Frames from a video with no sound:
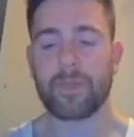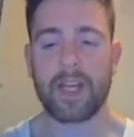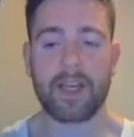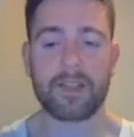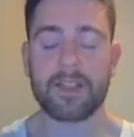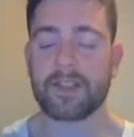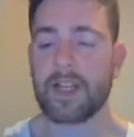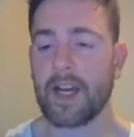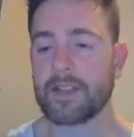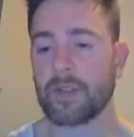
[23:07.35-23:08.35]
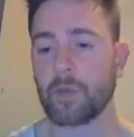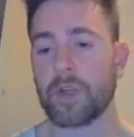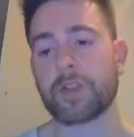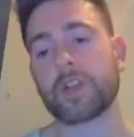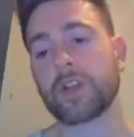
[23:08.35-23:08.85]
And these guys are where
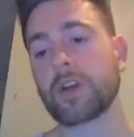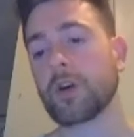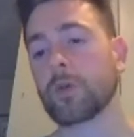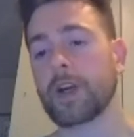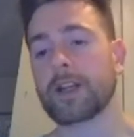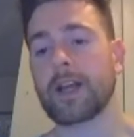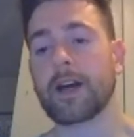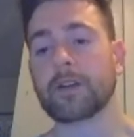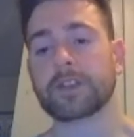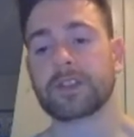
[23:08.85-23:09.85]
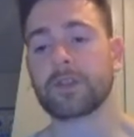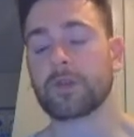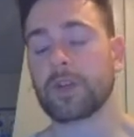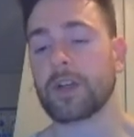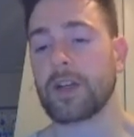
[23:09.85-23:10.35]
you should go right now just to
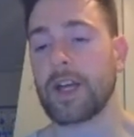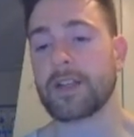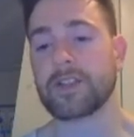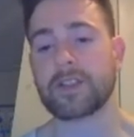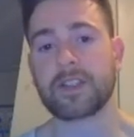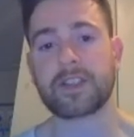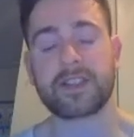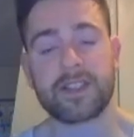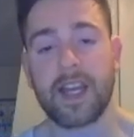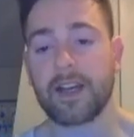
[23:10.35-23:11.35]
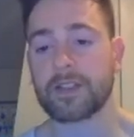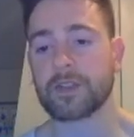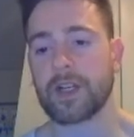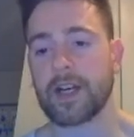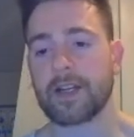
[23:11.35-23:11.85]
learn and just to stay on
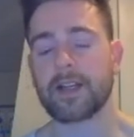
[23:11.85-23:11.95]
track.